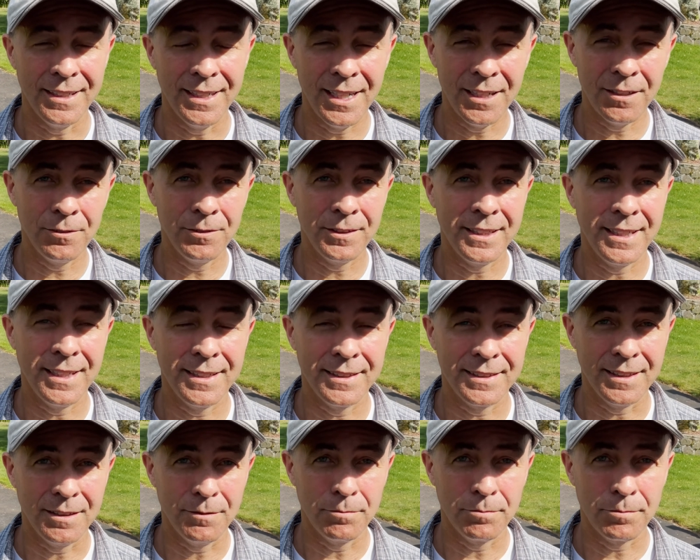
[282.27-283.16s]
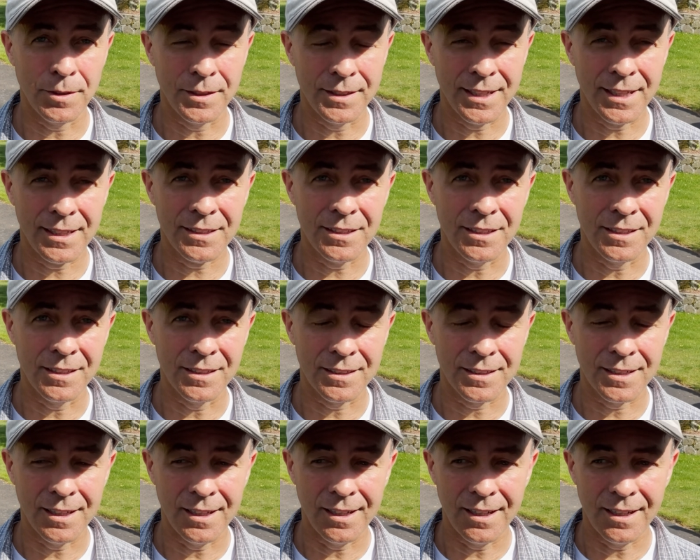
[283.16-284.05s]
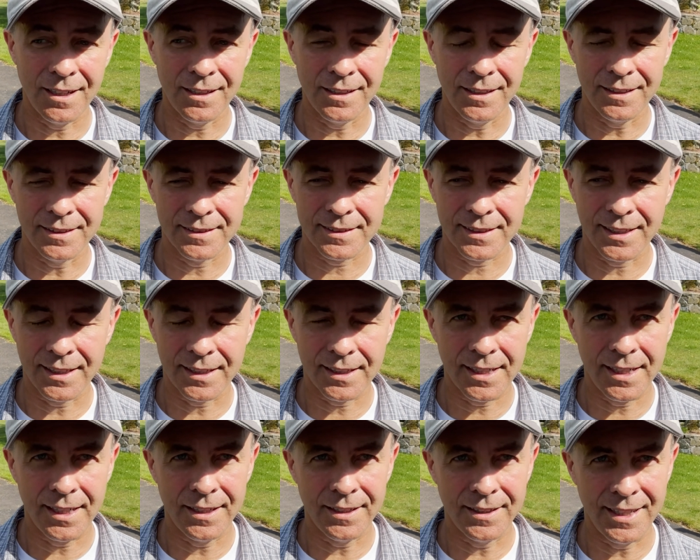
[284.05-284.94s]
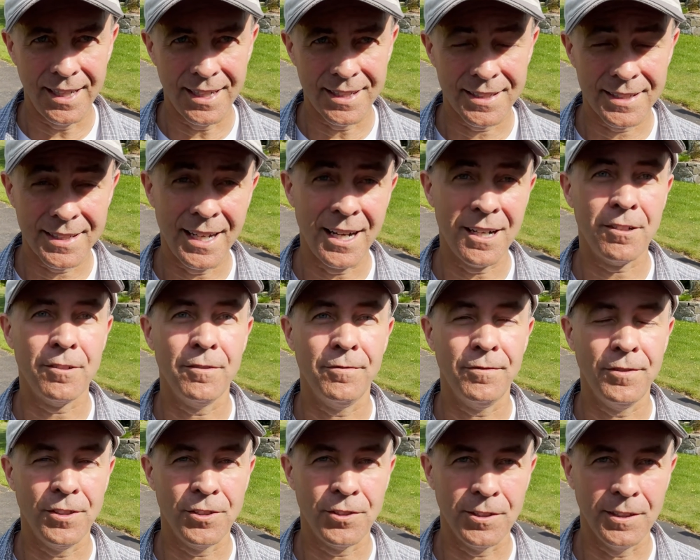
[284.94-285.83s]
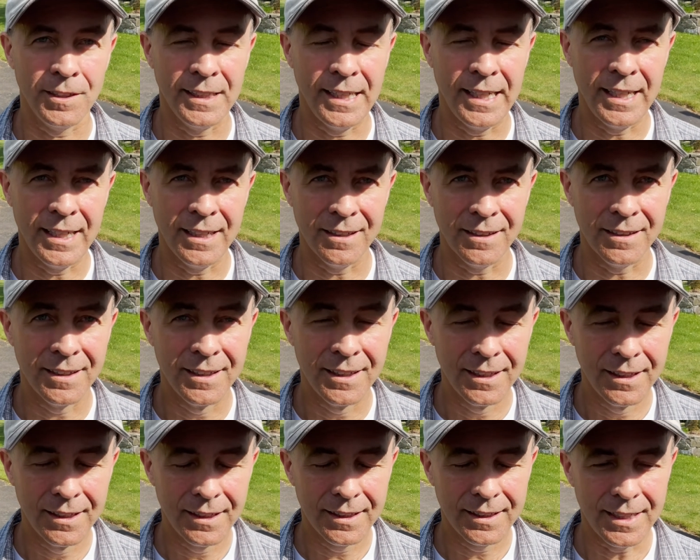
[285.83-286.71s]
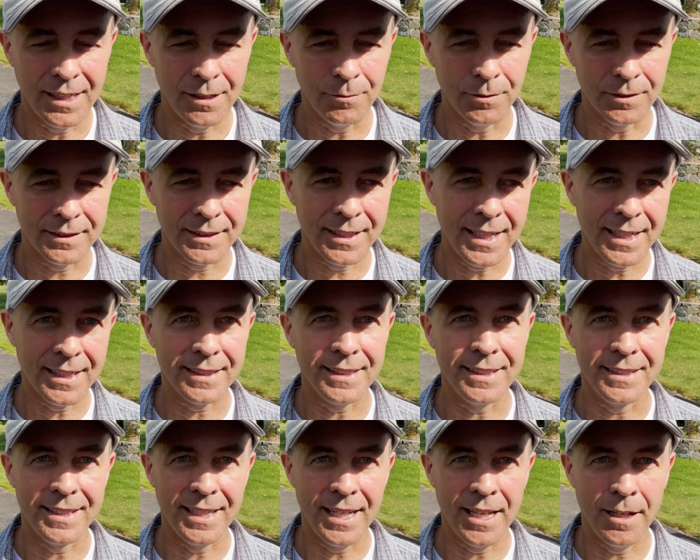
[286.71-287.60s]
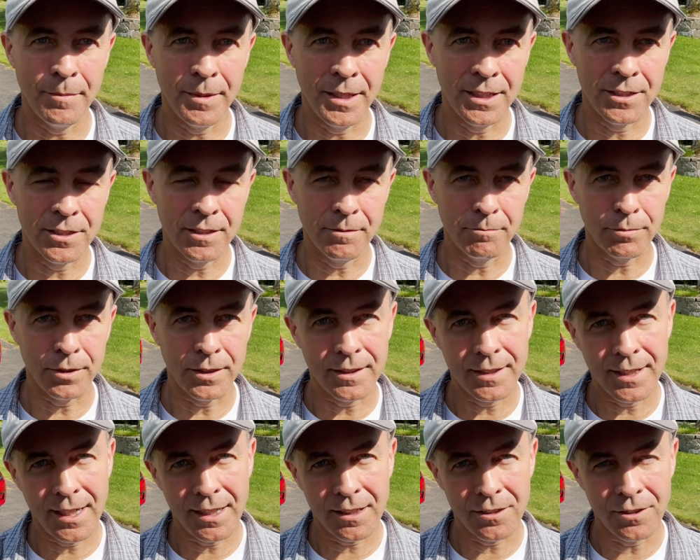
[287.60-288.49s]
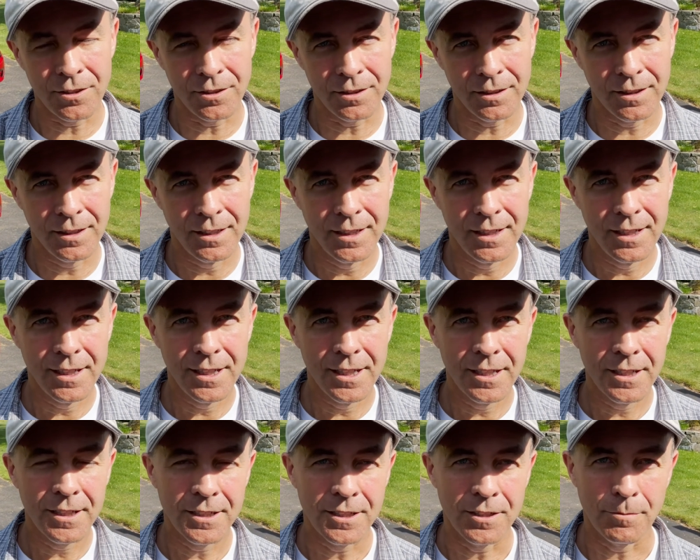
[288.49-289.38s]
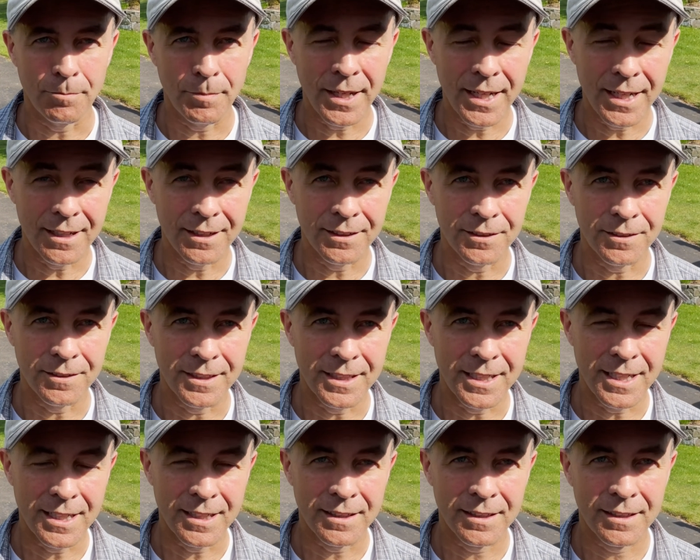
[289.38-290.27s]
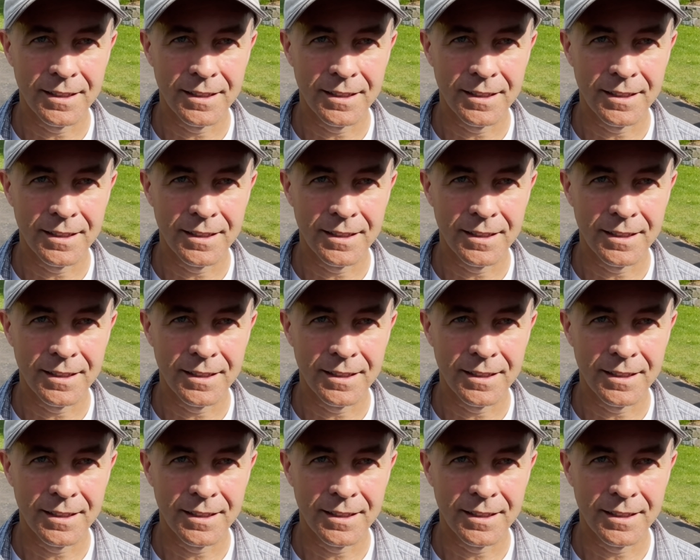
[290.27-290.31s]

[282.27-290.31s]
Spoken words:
Not only is it protecting your car, and it's like kind of that sacrificial layer that will take the damage and protect your paint underneath,